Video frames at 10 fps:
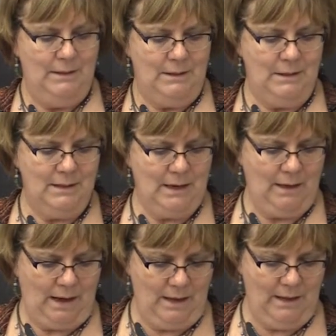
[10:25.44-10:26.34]
Thich
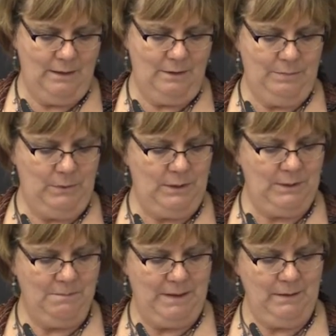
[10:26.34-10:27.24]
Nhat Hanh, a
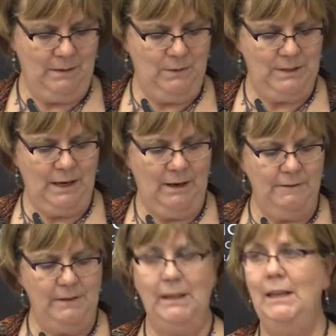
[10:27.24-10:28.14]
Buddhist monk who is
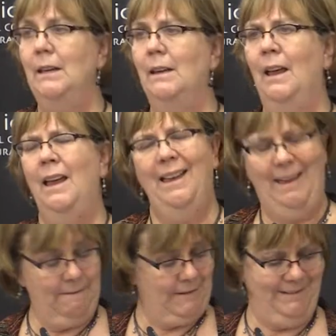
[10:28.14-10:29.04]
heavenly,
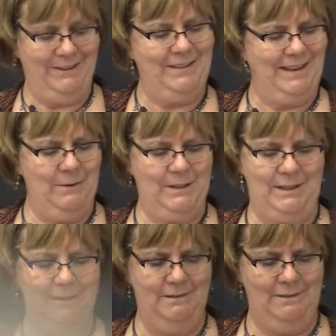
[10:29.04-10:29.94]
heaven, well, that was
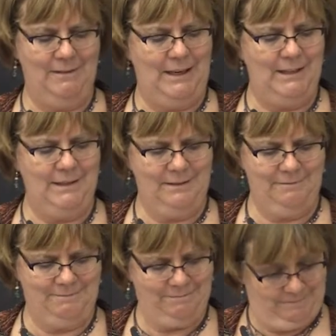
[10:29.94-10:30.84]
a nice
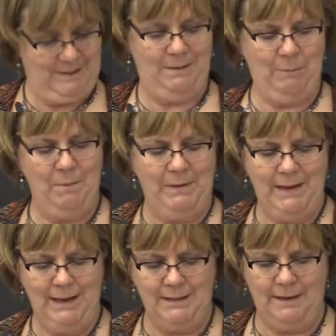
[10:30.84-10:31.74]
he probably
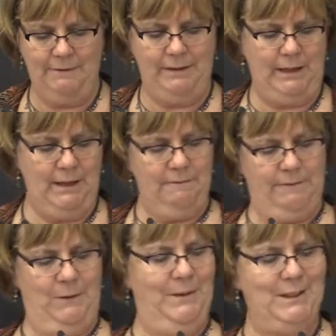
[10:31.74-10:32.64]
has heavenly
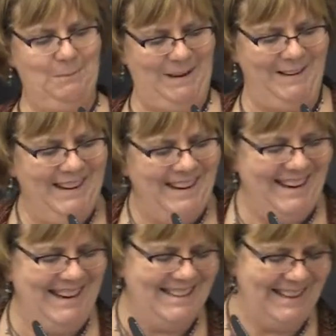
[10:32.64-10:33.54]
influence, but
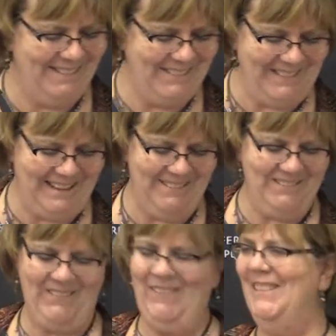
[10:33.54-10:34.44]
he's heavily
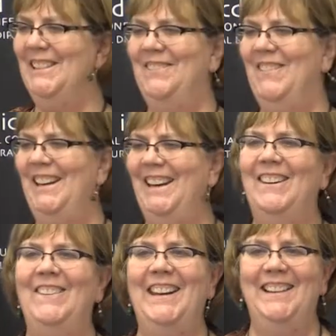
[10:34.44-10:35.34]
influenced many
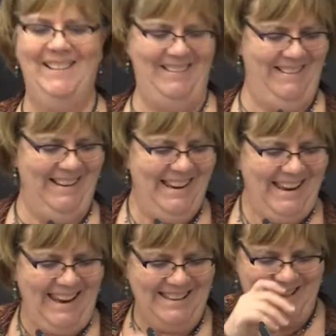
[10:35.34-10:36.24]
critical
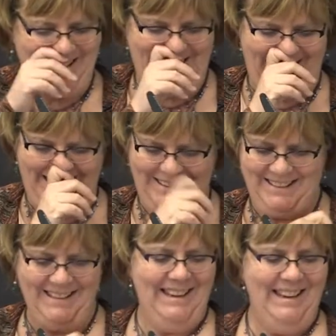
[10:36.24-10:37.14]

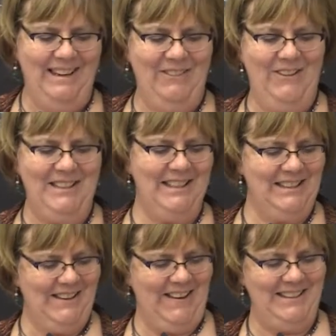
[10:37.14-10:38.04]
educators. He warns
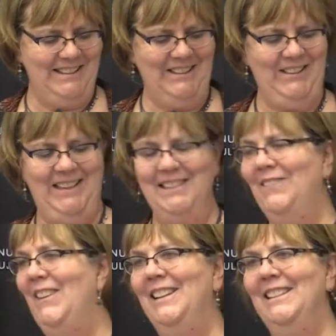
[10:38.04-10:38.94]
us not to do this
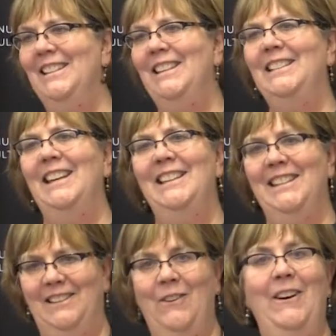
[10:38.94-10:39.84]
because he
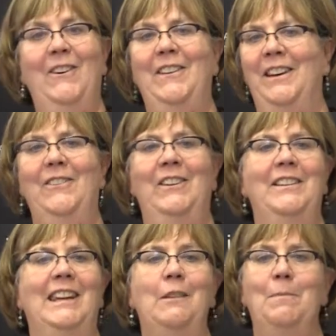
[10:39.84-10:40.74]
says, quote, it
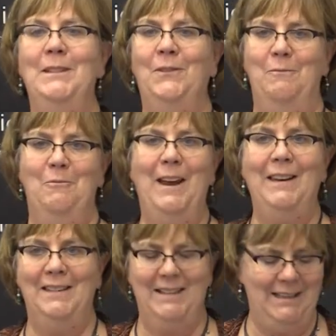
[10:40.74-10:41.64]
would keep us from
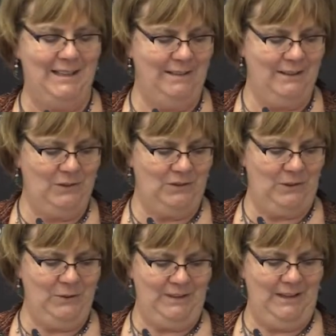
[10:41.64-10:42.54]
recognizing the
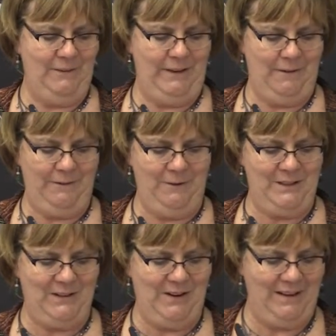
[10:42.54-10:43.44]
truth even if it
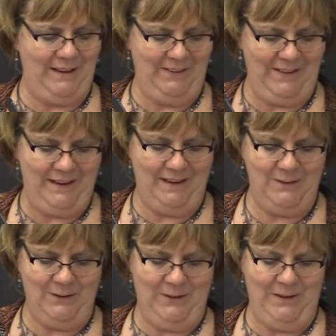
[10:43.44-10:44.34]
was knocking on our
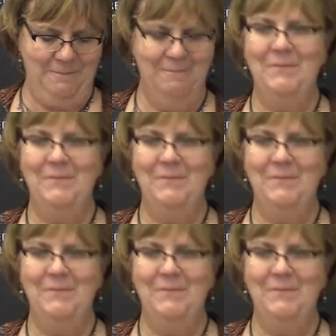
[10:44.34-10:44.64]
door.